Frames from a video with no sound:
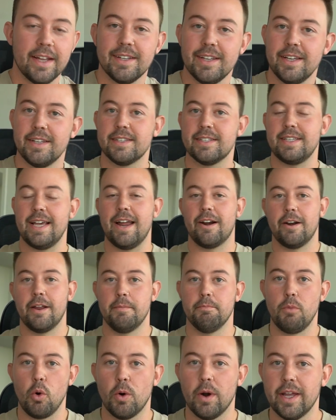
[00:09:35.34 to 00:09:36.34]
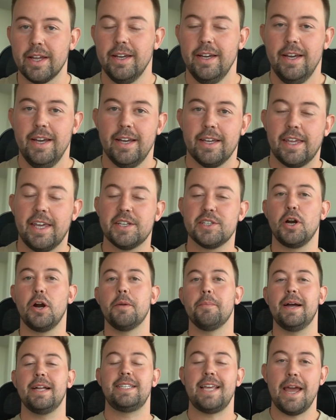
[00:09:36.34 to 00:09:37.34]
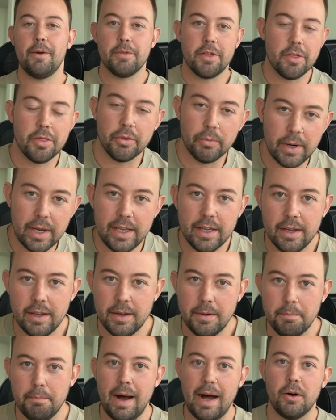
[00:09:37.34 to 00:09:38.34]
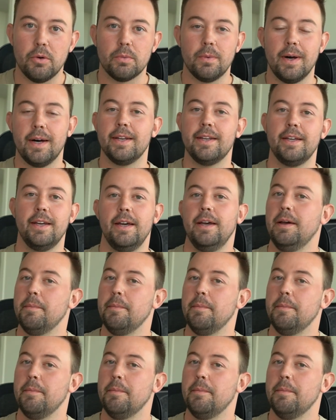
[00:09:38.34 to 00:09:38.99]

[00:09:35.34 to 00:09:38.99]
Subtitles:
It is Saturday morning. Kickstarted my day with a 3-mile run.